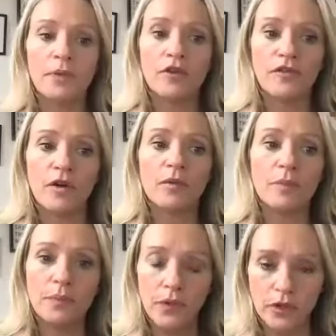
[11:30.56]
from a
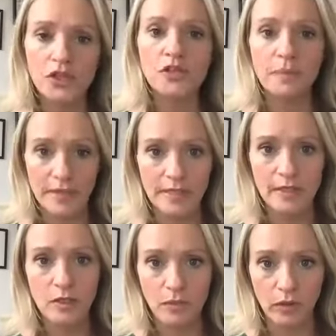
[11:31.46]
push
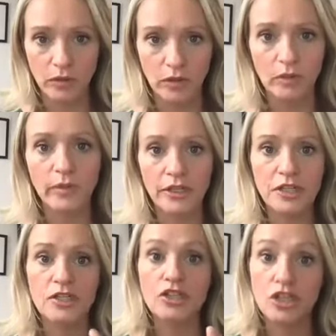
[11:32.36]
business model, which
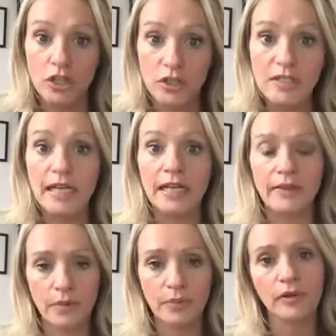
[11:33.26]
is just selling
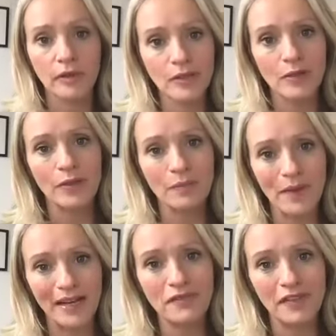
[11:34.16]
the products and the
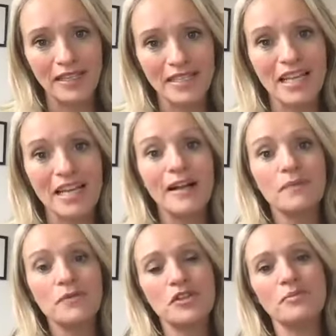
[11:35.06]
benefits,
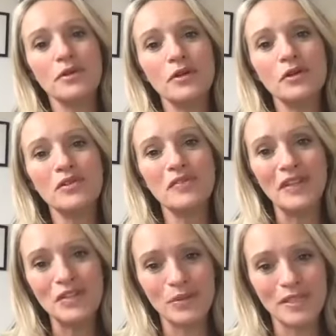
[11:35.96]
to move
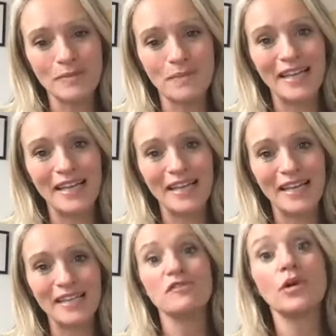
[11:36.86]
into a space
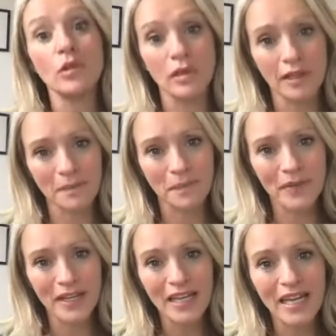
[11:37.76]
of pull.
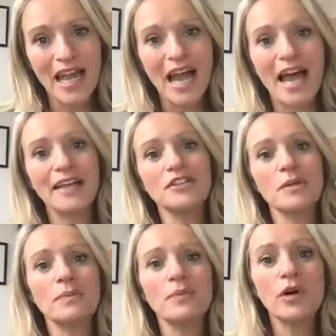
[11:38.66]
And
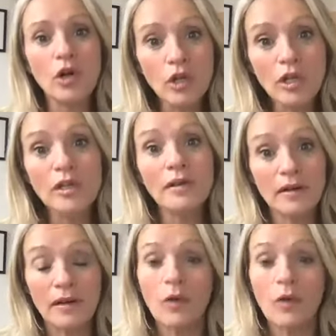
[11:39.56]
the pull...